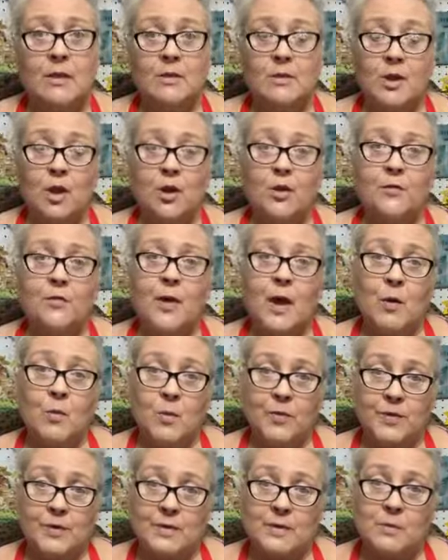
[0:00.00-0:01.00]
notify
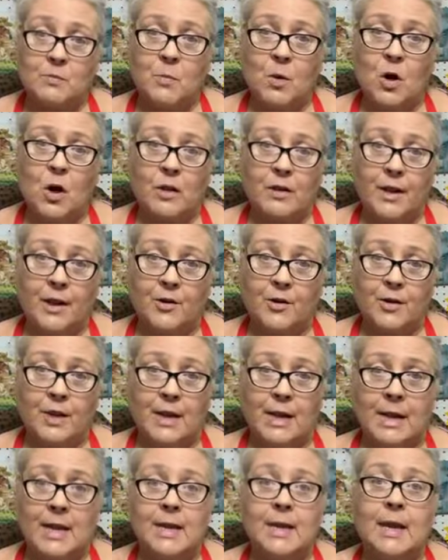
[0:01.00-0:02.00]
with a small letter
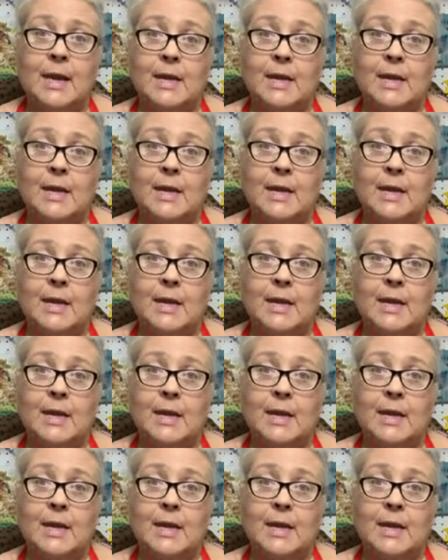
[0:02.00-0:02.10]
N,